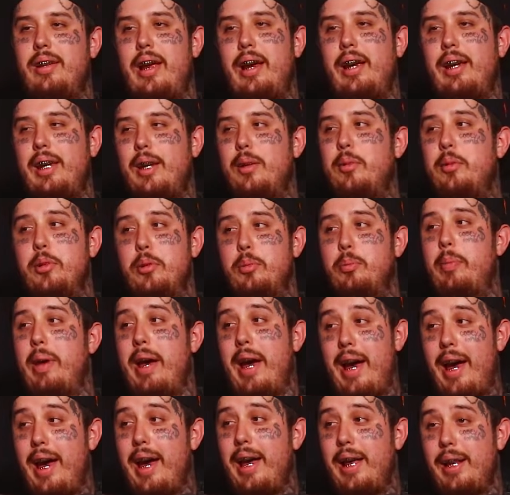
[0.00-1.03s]
Like it was
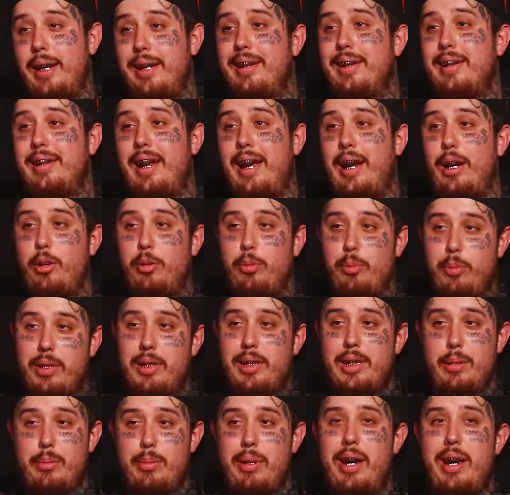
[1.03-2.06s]
bad, like, mm.
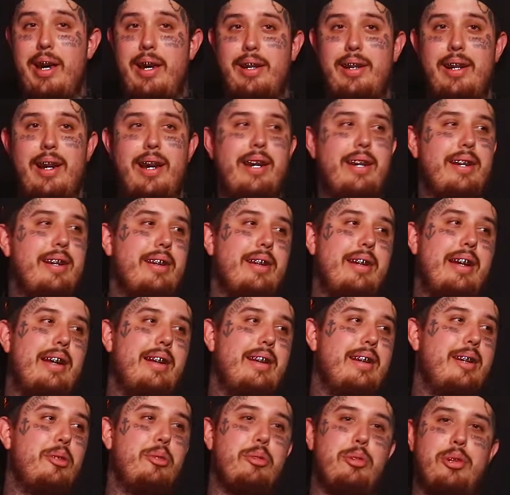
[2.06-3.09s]
really bad. Like
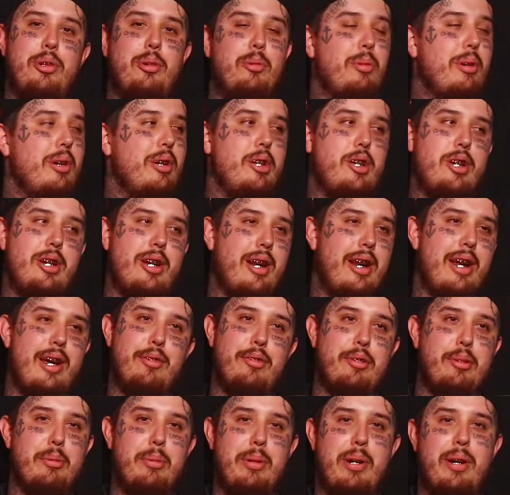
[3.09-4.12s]
it was the worst shit
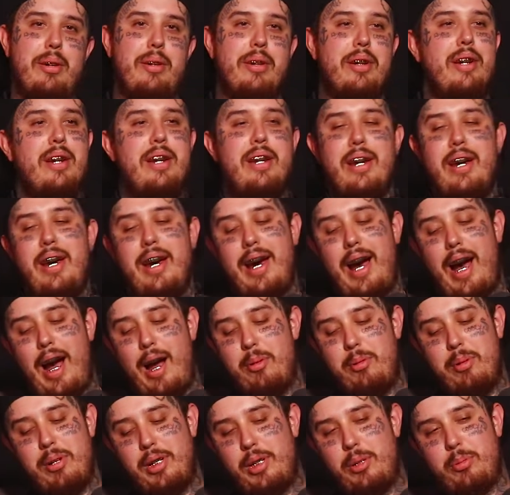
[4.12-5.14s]
ever, bro. Who, who?
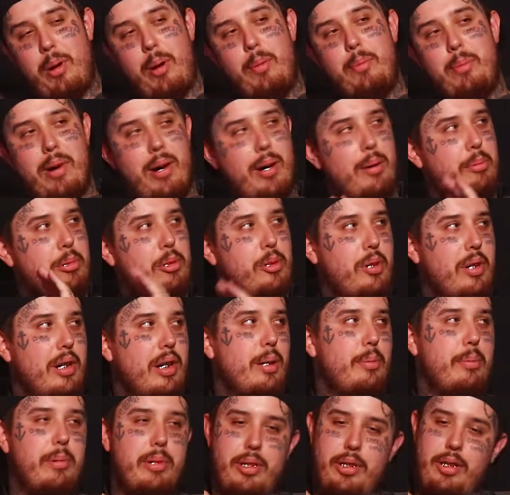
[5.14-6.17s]
I went to my mom's
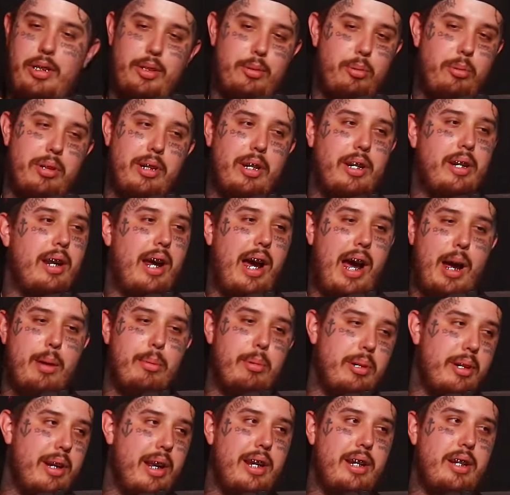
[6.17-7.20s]
crib and just went into
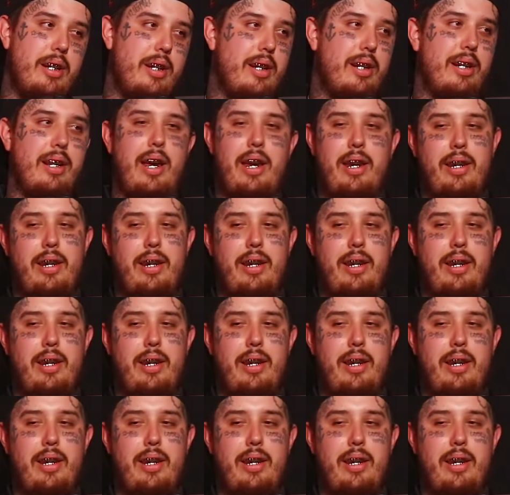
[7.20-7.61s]
hibernation.